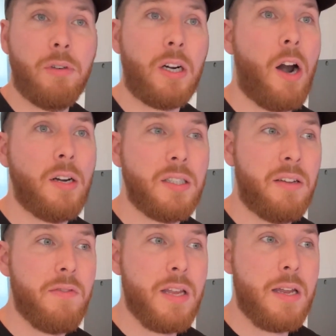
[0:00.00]
regardless
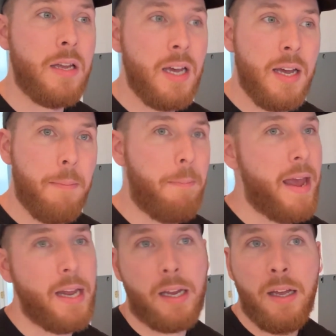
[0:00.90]
of the
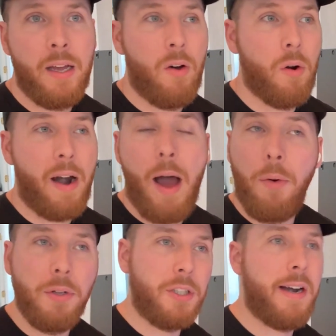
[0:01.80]
make or how
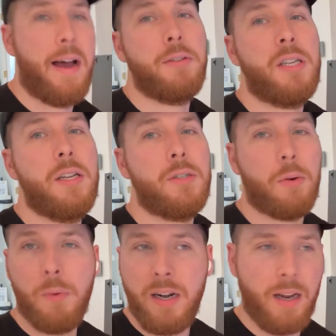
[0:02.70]
old your house is or
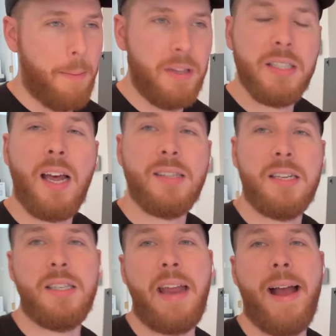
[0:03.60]
what it, I mean, this has a
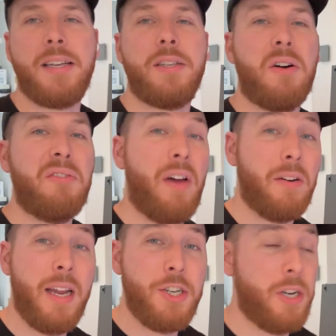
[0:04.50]
stacked stone
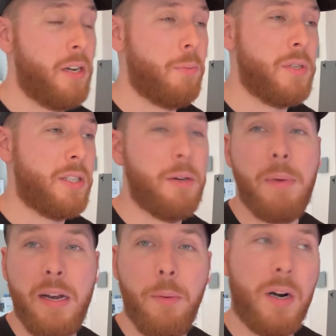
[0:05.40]
foundation and we still
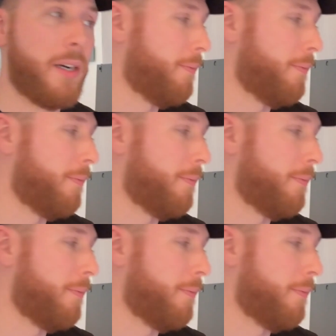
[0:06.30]
made it work.